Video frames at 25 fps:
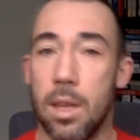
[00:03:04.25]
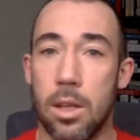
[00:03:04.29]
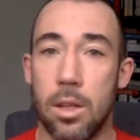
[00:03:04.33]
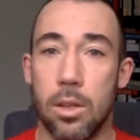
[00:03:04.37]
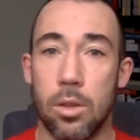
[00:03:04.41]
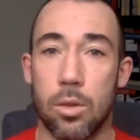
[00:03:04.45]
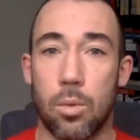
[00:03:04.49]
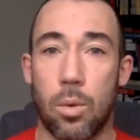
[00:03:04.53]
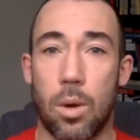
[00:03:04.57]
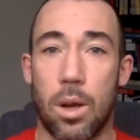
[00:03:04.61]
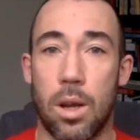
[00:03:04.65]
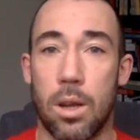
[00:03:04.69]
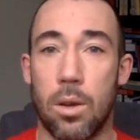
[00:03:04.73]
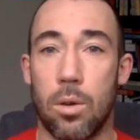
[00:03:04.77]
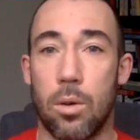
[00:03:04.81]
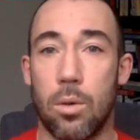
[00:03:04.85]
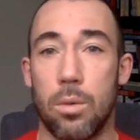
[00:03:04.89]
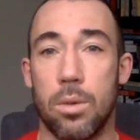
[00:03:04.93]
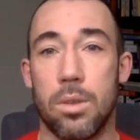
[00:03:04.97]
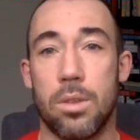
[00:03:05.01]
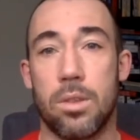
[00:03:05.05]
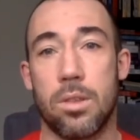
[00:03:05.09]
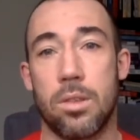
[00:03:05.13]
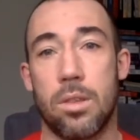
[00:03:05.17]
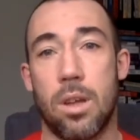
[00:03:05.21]
That's why I
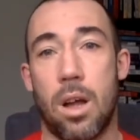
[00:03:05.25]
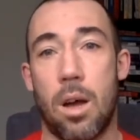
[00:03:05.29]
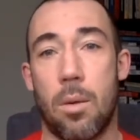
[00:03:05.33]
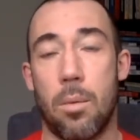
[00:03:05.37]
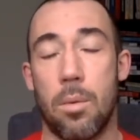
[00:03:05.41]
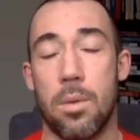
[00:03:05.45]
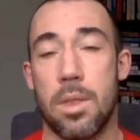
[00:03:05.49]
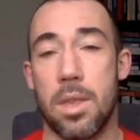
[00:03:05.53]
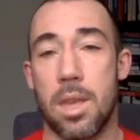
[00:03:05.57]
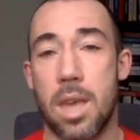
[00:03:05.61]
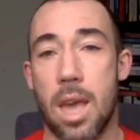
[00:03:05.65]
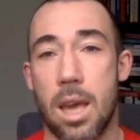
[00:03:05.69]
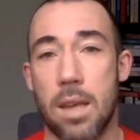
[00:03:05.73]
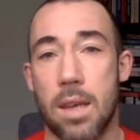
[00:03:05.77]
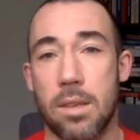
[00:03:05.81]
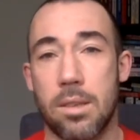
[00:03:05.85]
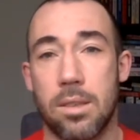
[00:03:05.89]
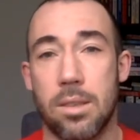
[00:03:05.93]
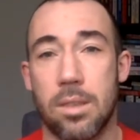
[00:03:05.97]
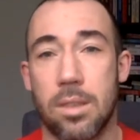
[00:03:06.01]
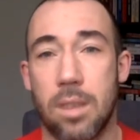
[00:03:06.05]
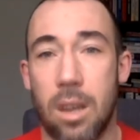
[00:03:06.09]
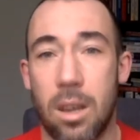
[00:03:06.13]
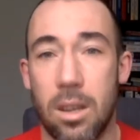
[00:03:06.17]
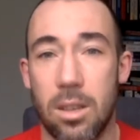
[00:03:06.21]
always start with the
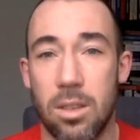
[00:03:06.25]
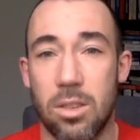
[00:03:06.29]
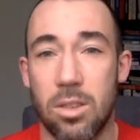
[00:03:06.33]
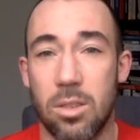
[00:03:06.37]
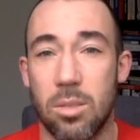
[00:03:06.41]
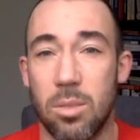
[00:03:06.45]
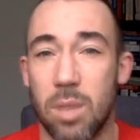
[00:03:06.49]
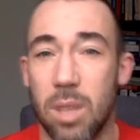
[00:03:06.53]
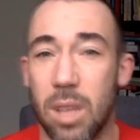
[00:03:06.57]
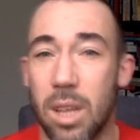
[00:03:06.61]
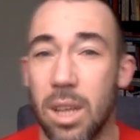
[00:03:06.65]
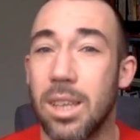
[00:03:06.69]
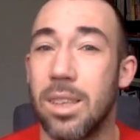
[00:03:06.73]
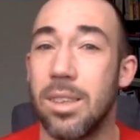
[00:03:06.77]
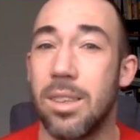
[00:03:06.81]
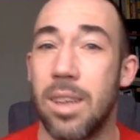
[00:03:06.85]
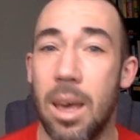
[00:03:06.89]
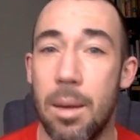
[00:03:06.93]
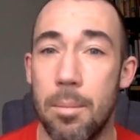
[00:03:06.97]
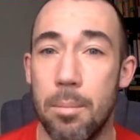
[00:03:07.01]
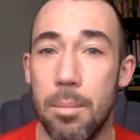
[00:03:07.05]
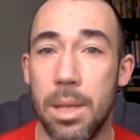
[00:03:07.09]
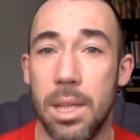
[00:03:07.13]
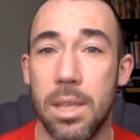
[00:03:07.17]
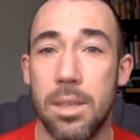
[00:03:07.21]
exercise, something like
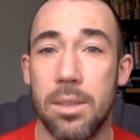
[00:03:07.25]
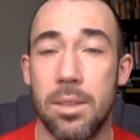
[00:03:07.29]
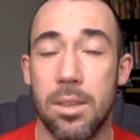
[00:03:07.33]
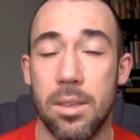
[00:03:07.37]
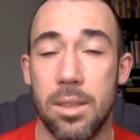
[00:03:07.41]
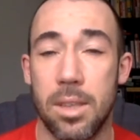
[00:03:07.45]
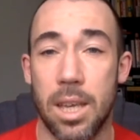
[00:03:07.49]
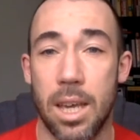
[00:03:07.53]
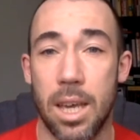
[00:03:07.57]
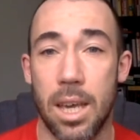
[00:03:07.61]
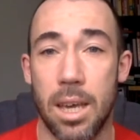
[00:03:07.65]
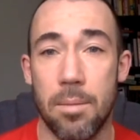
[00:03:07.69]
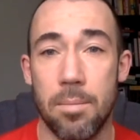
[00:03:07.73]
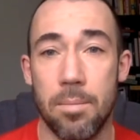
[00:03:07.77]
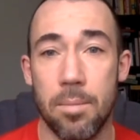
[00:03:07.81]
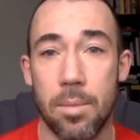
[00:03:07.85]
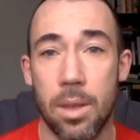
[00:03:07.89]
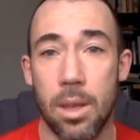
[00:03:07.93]
10 minutes a day